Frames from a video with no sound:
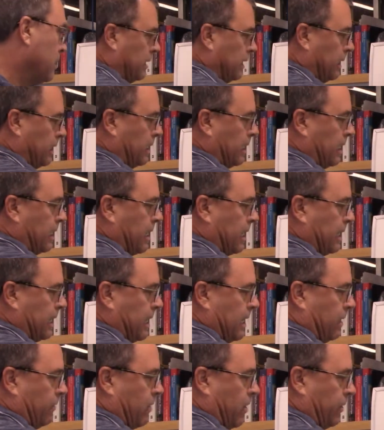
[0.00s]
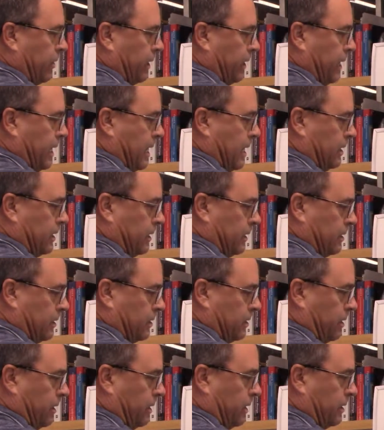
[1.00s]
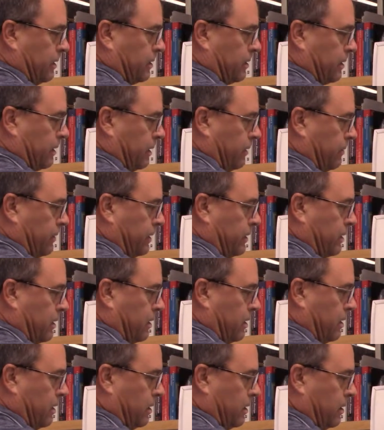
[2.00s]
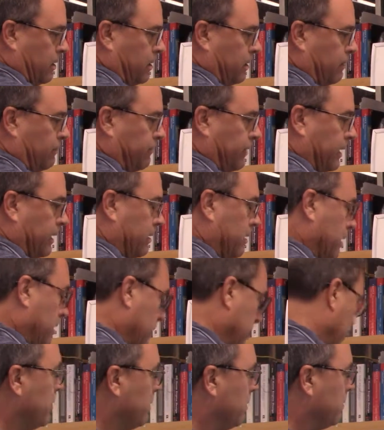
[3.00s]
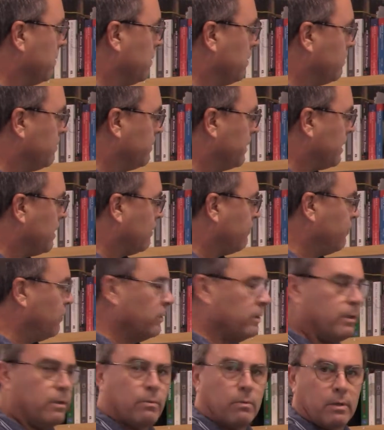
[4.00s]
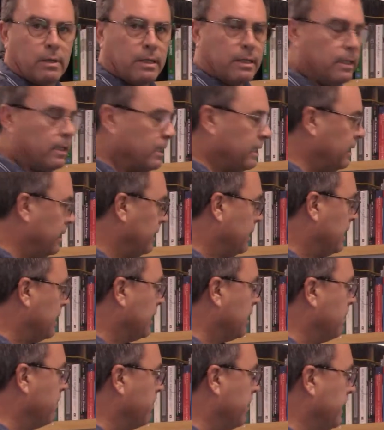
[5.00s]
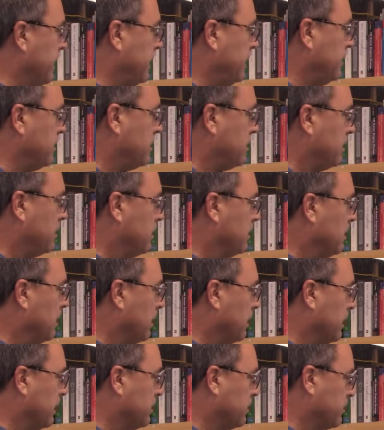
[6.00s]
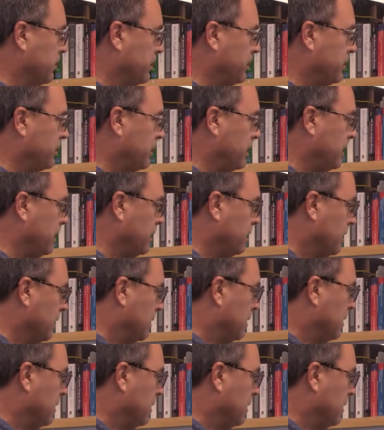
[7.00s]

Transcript: And I kind of wrote it down here so you can see return, feed. Be careful when you're working on any kind of mains electricity,